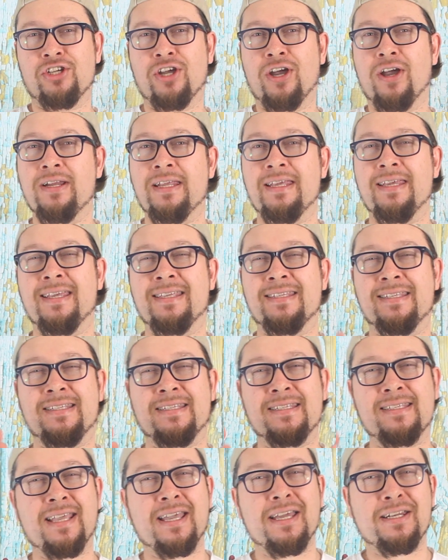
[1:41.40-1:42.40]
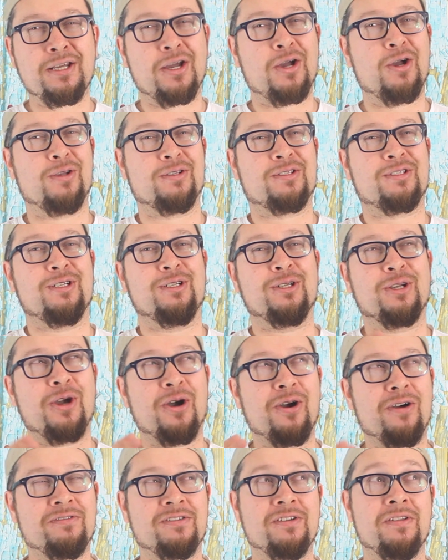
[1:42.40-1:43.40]
Charlie is instead asked to look
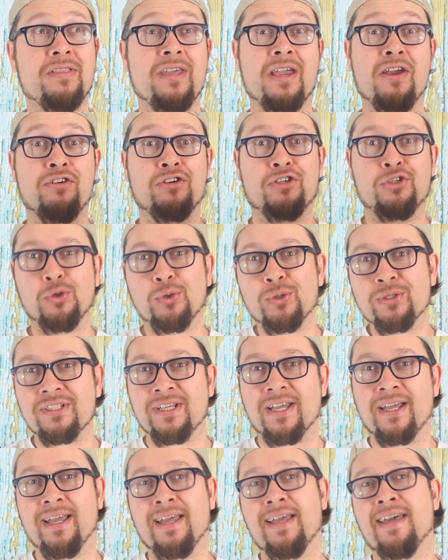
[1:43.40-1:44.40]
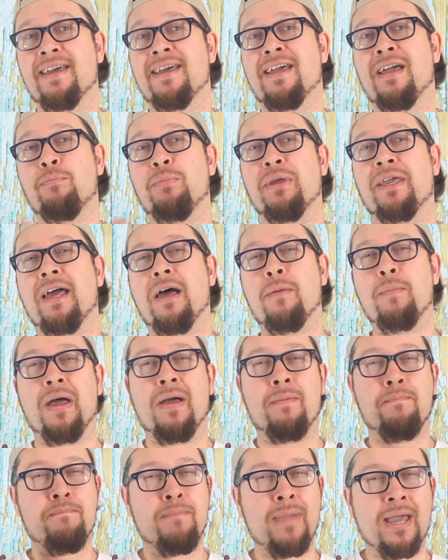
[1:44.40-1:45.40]
after their daughter and become
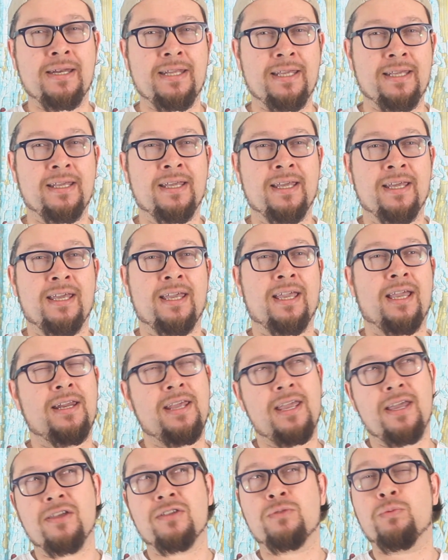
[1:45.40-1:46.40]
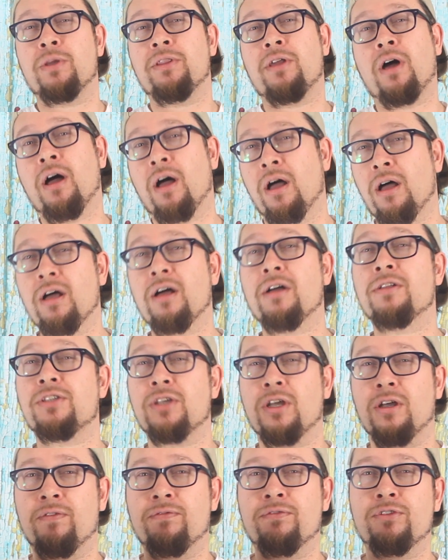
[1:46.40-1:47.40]
a manny. And here's where the heart
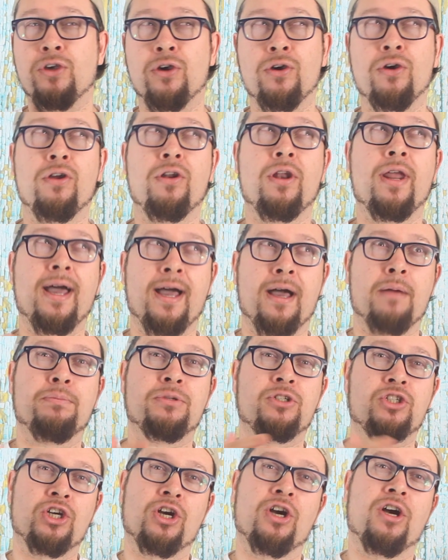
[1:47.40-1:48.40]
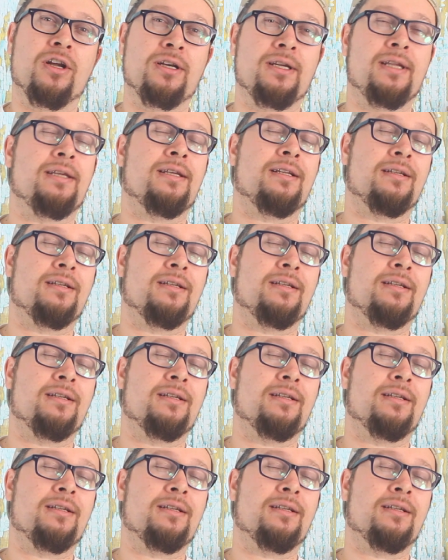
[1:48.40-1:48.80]
of Turn Up Charlie